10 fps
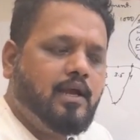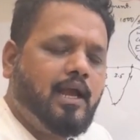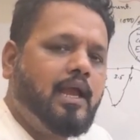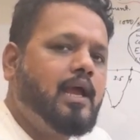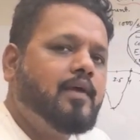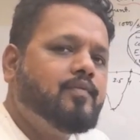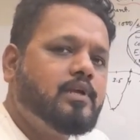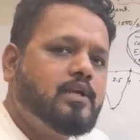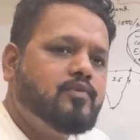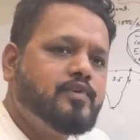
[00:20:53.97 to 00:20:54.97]
I have a
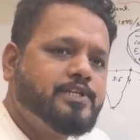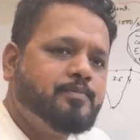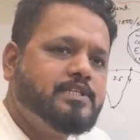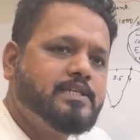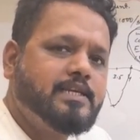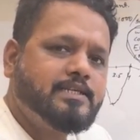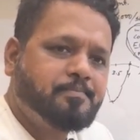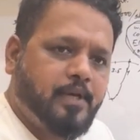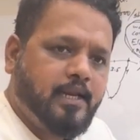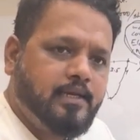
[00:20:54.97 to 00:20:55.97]
investment series
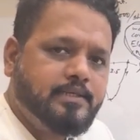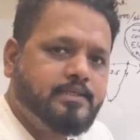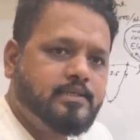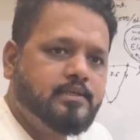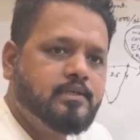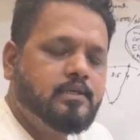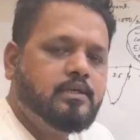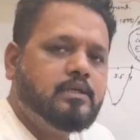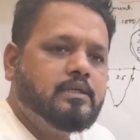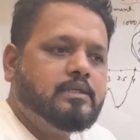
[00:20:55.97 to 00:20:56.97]
playlist,
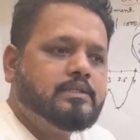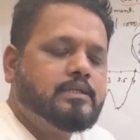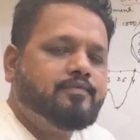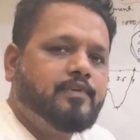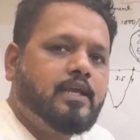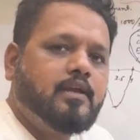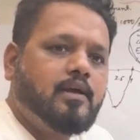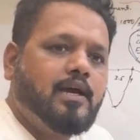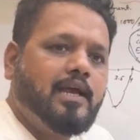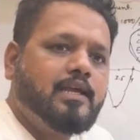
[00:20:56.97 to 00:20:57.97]
so
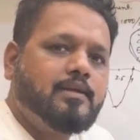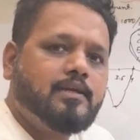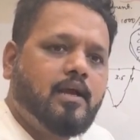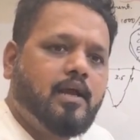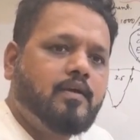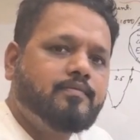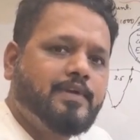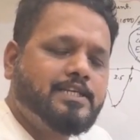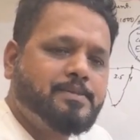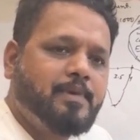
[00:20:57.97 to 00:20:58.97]
where I have
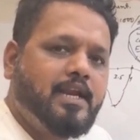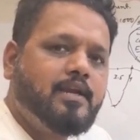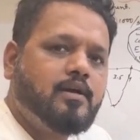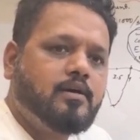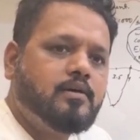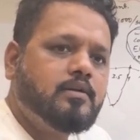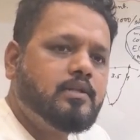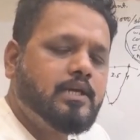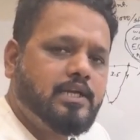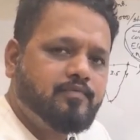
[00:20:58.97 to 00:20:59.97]
explained
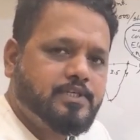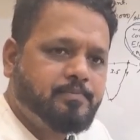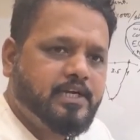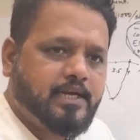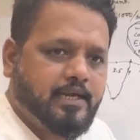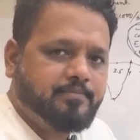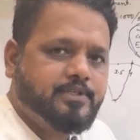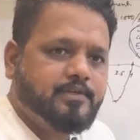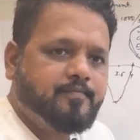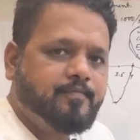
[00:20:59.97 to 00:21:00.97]
all the investment types: